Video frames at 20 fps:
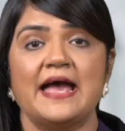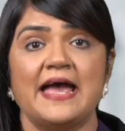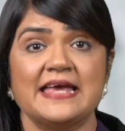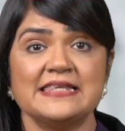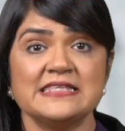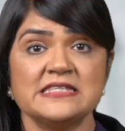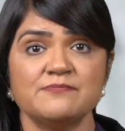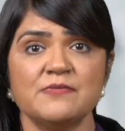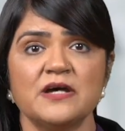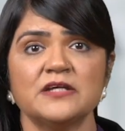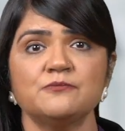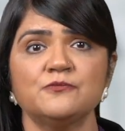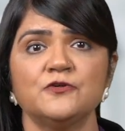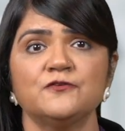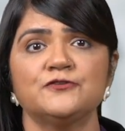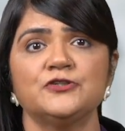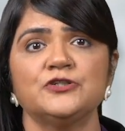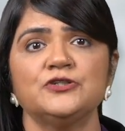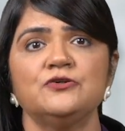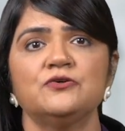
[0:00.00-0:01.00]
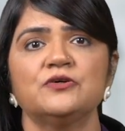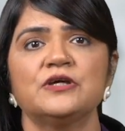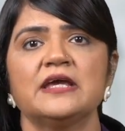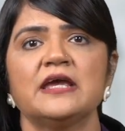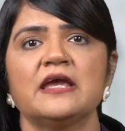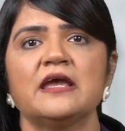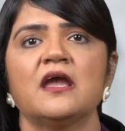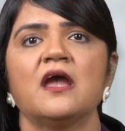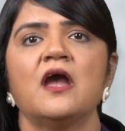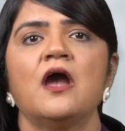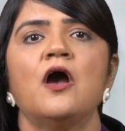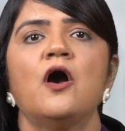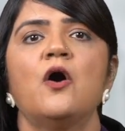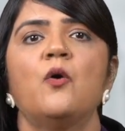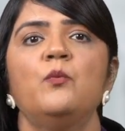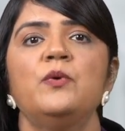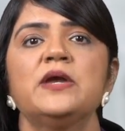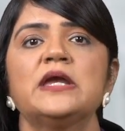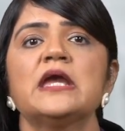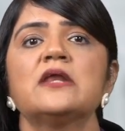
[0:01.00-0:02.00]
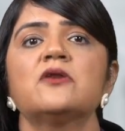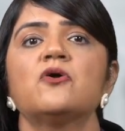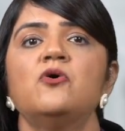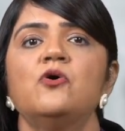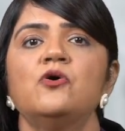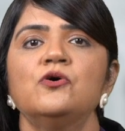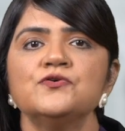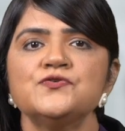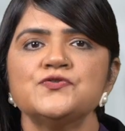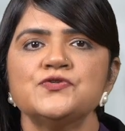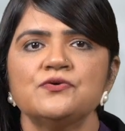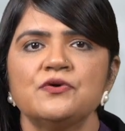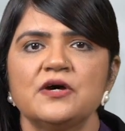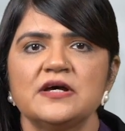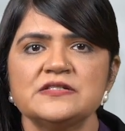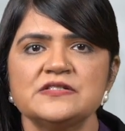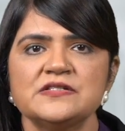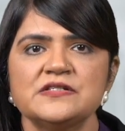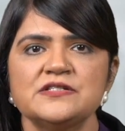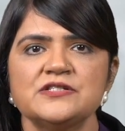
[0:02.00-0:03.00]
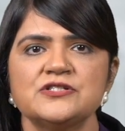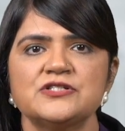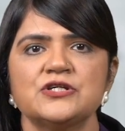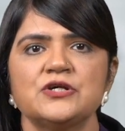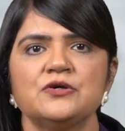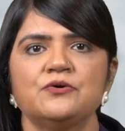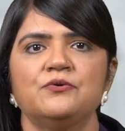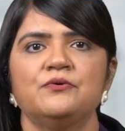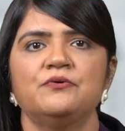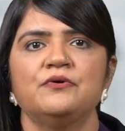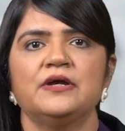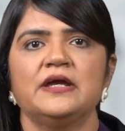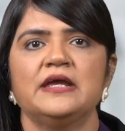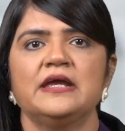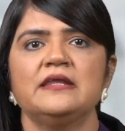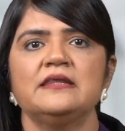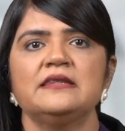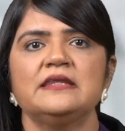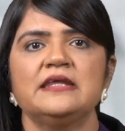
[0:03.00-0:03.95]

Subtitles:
at SmartMove to UK, we can also assist you in